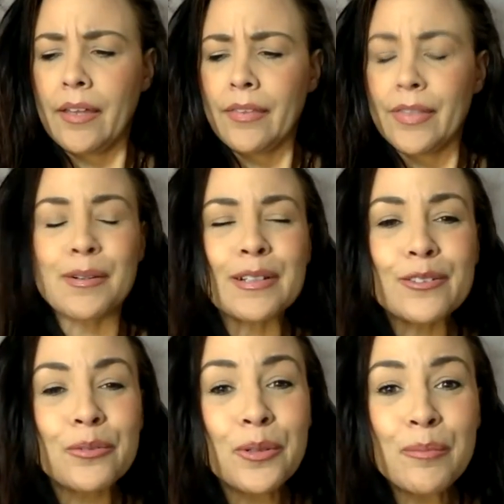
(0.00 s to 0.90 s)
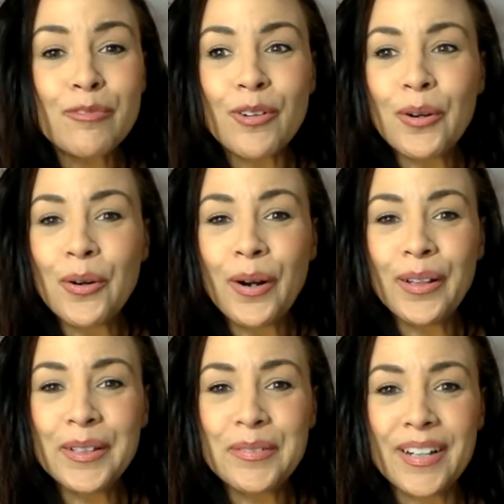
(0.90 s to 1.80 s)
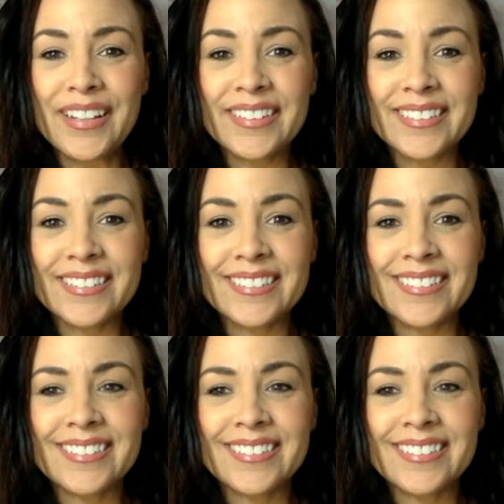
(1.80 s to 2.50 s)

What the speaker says: there is room for all of us.